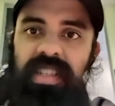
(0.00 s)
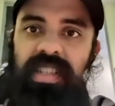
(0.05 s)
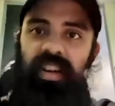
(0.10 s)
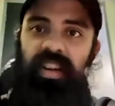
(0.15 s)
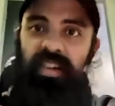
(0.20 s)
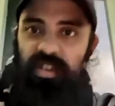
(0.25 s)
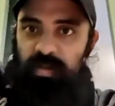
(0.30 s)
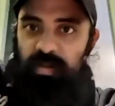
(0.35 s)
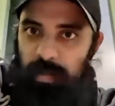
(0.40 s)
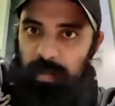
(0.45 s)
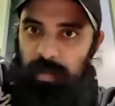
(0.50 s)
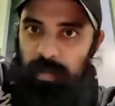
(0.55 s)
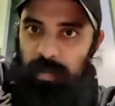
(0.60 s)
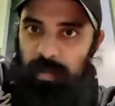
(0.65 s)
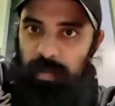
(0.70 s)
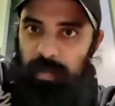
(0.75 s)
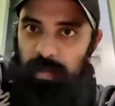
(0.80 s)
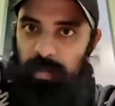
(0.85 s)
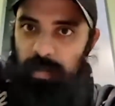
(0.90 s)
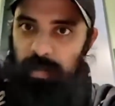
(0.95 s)
Here's my
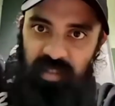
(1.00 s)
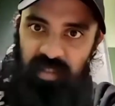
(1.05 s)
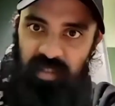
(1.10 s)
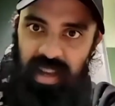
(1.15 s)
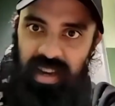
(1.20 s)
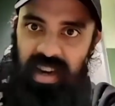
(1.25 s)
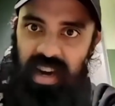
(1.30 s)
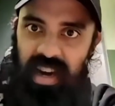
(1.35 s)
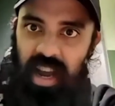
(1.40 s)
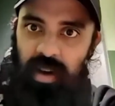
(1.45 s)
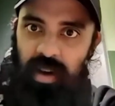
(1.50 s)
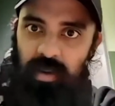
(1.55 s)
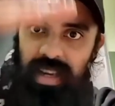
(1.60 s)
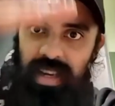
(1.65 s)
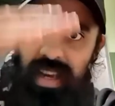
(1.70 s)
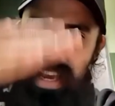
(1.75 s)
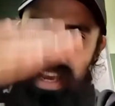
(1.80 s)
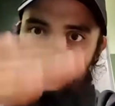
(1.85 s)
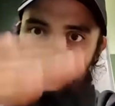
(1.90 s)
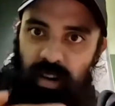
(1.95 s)
paragraph plan, and how do I
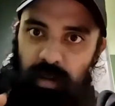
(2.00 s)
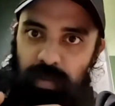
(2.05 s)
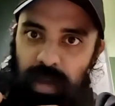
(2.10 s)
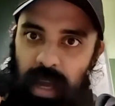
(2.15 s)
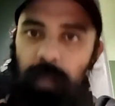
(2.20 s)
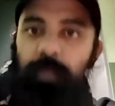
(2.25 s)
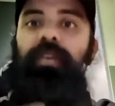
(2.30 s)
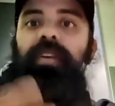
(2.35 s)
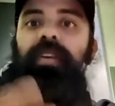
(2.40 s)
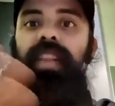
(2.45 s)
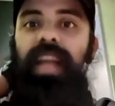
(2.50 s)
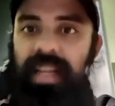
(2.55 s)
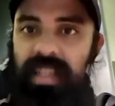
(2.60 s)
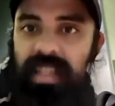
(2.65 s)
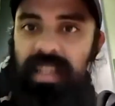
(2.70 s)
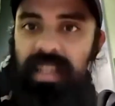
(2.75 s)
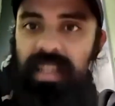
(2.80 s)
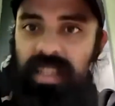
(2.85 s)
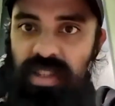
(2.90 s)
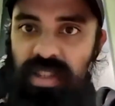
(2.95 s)
get it on paper?
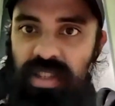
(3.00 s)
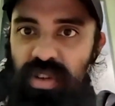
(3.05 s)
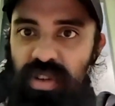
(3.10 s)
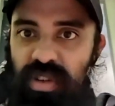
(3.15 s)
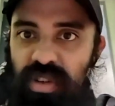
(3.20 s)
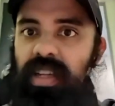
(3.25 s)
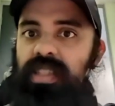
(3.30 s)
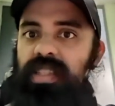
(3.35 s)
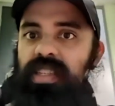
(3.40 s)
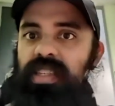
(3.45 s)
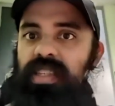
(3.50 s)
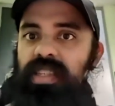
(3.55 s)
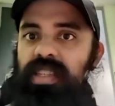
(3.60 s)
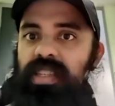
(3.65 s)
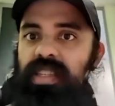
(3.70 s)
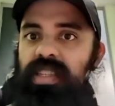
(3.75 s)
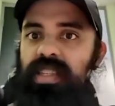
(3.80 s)
That's the song itself.